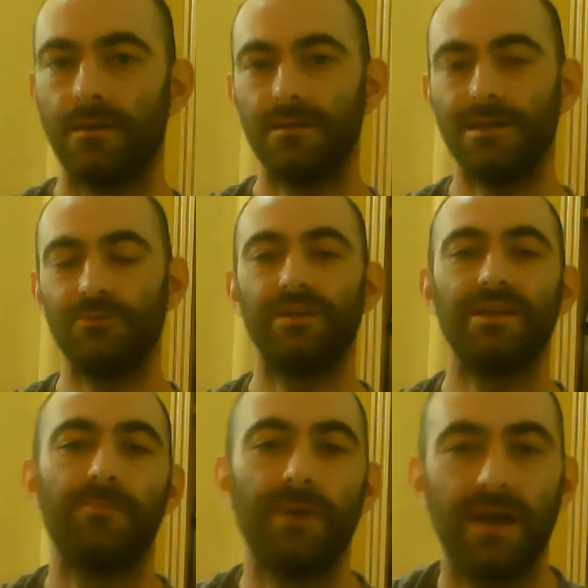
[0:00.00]
little
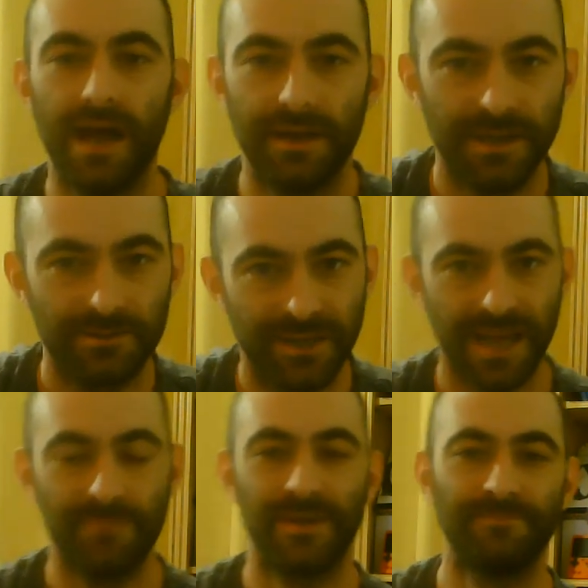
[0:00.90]
video about handheld
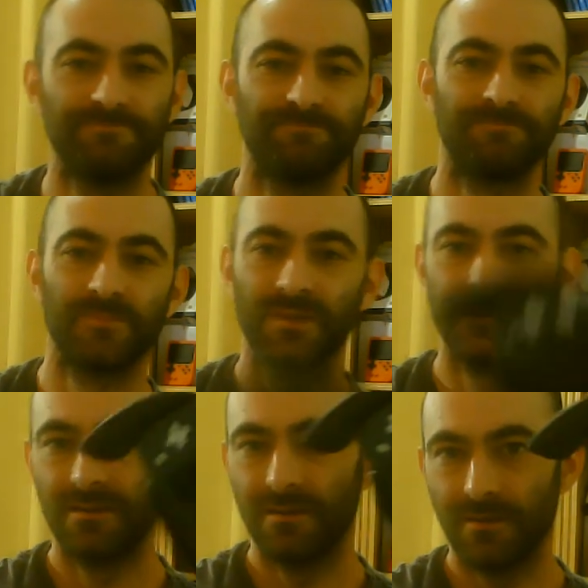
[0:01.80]
gaming.
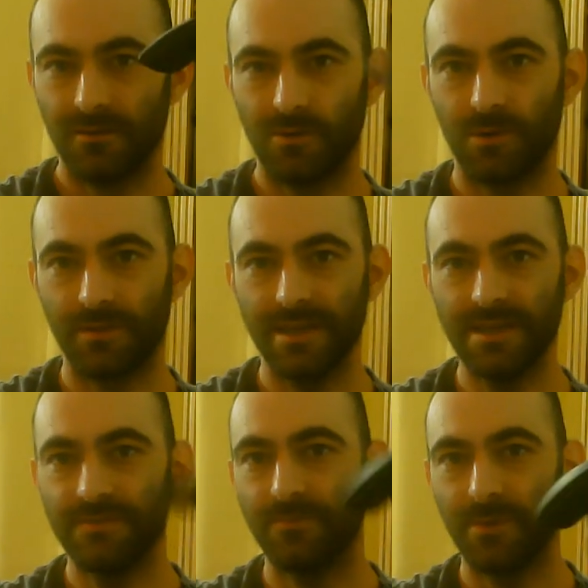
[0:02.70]
Got one of
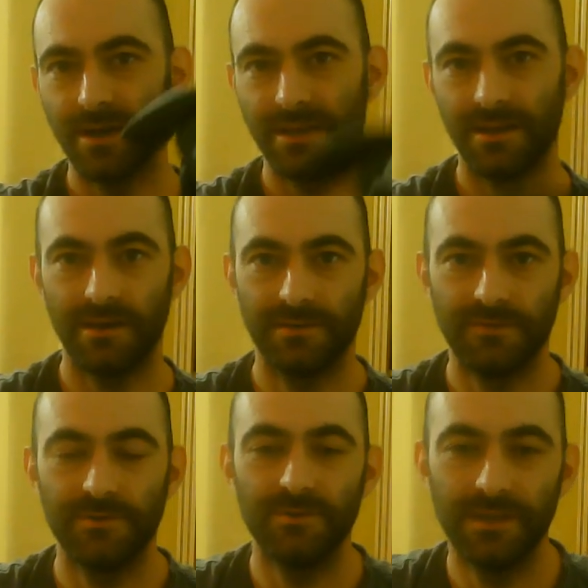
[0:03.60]
these for my
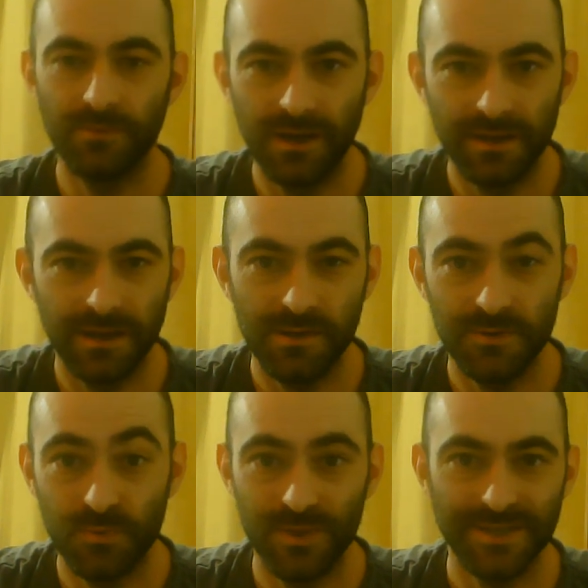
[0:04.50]
nephew a little while ago,
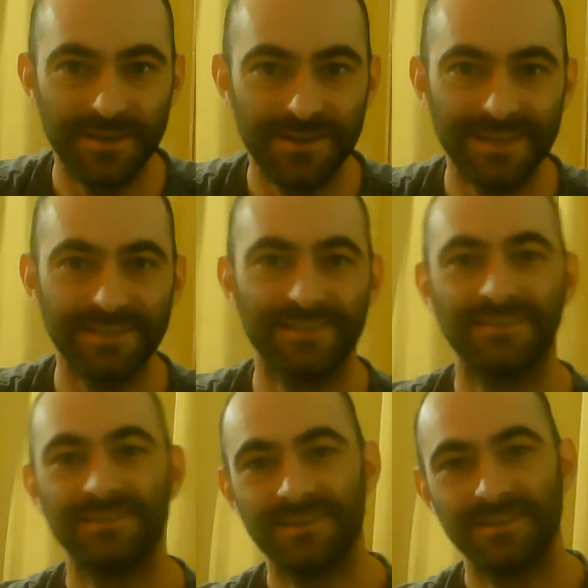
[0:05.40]
Switch Lite.
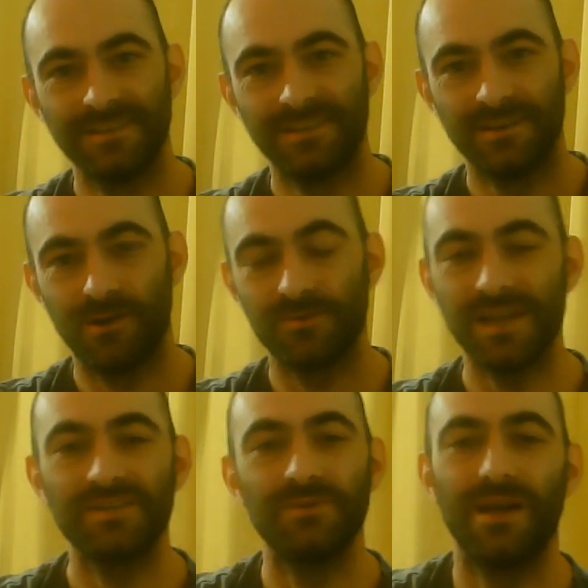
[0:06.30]
I was
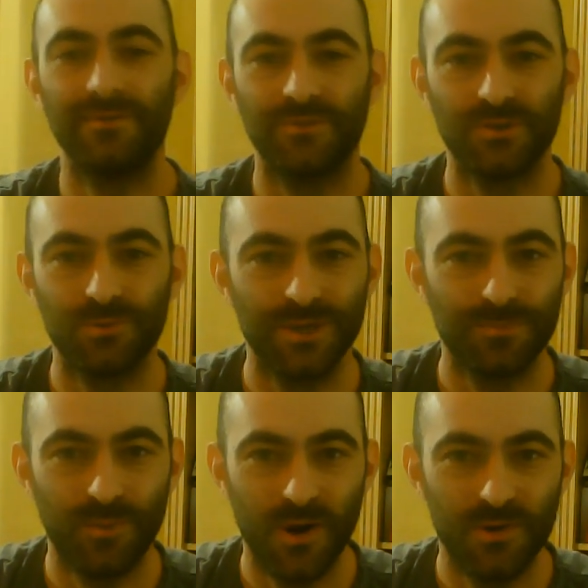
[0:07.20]
actually waiting for the Switch
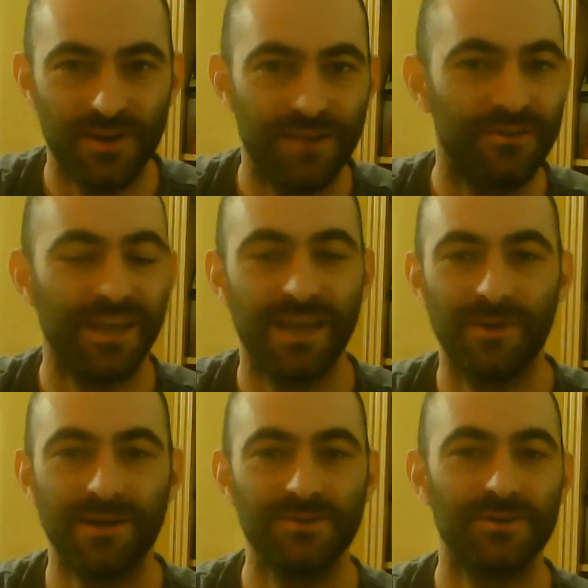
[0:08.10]
Pro that never came
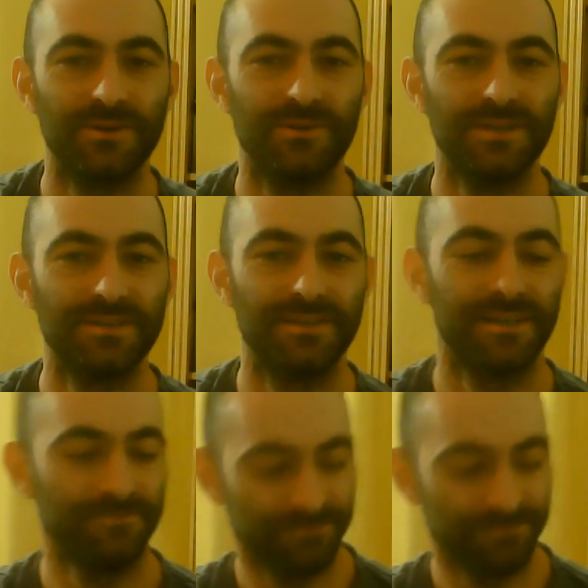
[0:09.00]
out, so I got this thing.